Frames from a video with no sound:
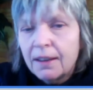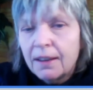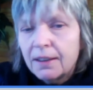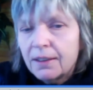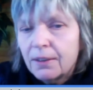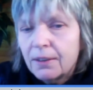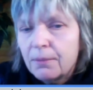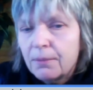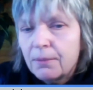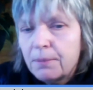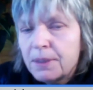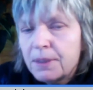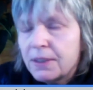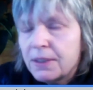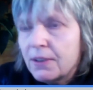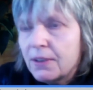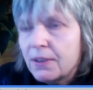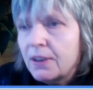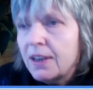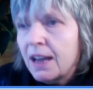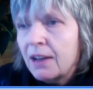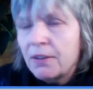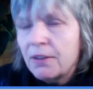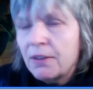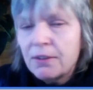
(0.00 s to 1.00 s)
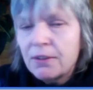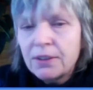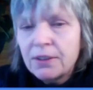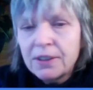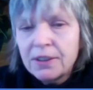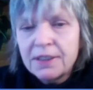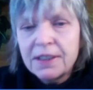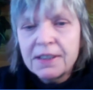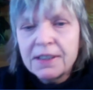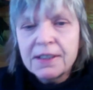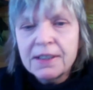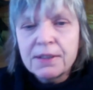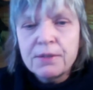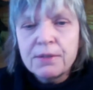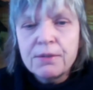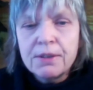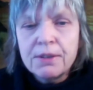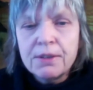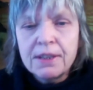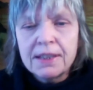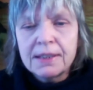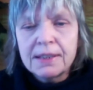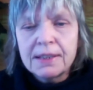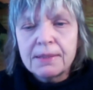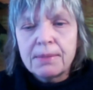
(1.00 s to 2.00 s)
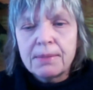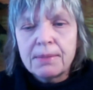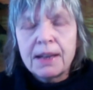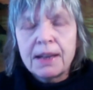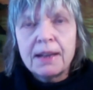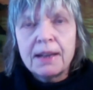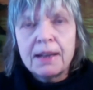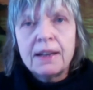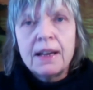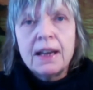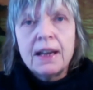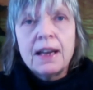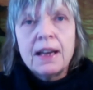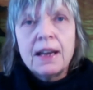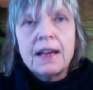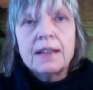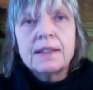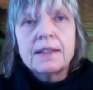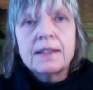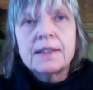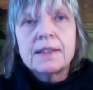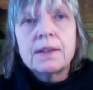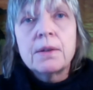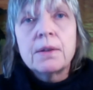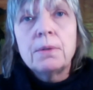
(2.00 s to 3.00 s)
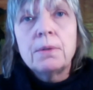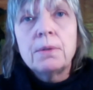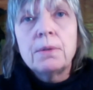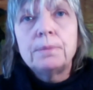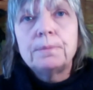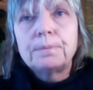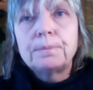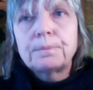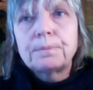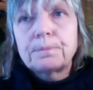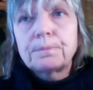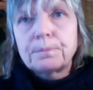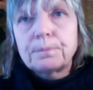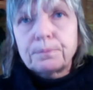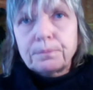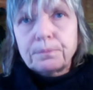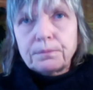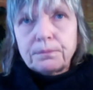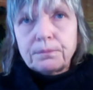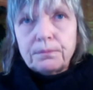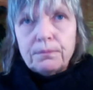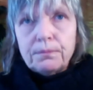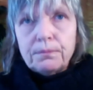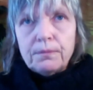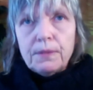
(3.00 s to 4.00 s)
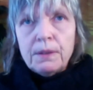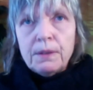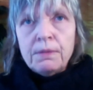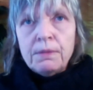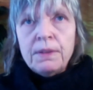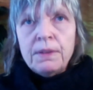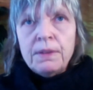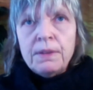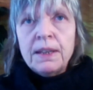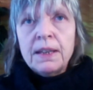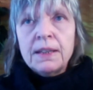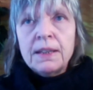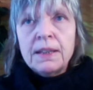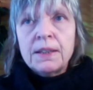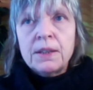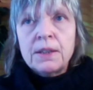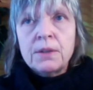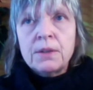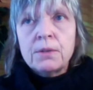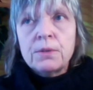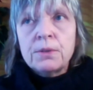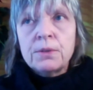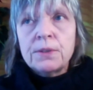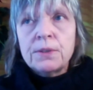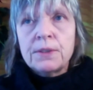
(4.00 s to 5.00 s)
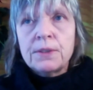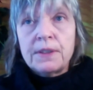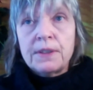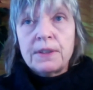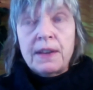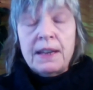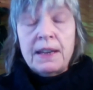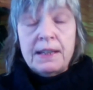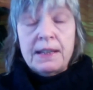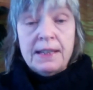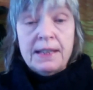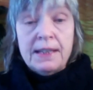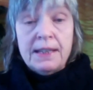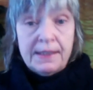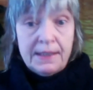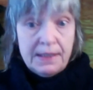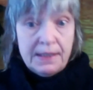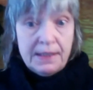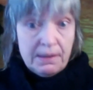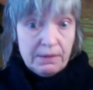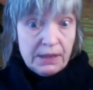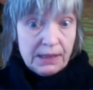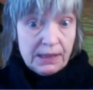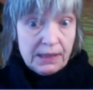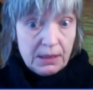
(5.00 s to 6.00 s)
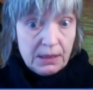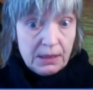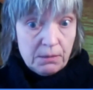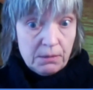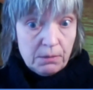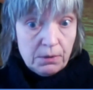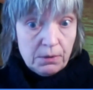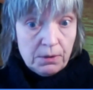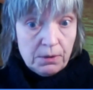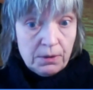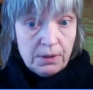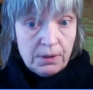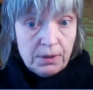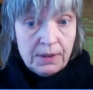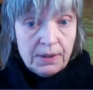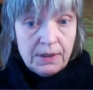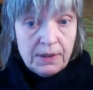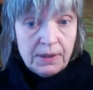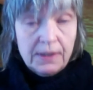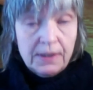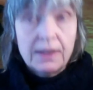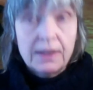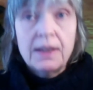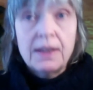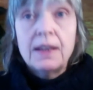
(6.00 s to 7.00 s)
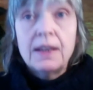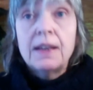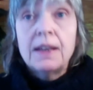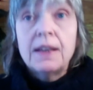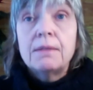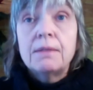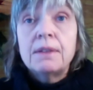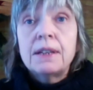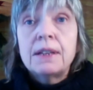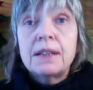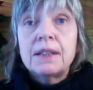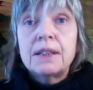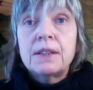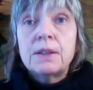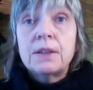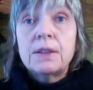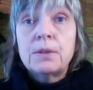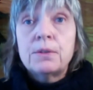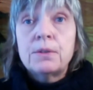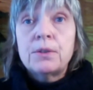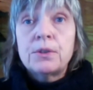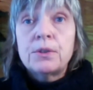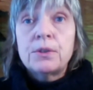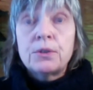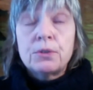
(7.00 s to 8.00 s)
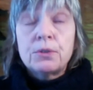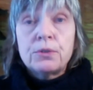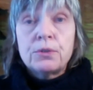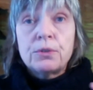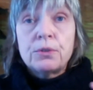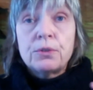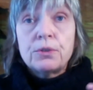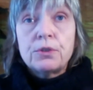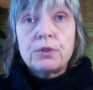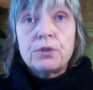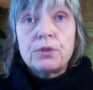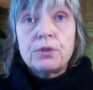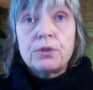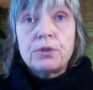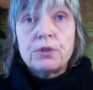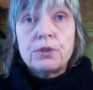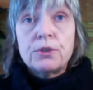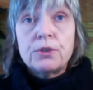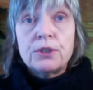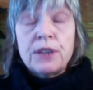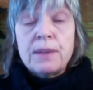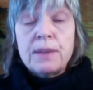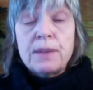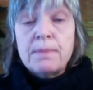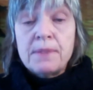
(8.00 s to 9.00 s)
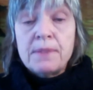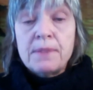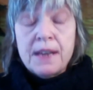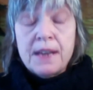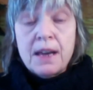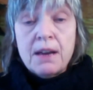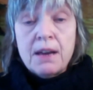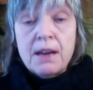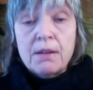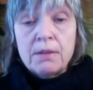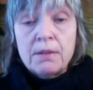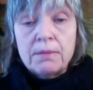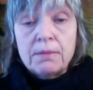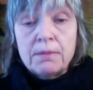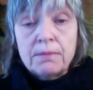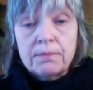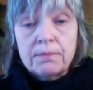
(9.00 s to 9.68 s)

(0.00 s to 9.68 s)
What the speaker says: be so loud, and it's cool as well. And so we get used, at least in the Western world, we get used to dim down,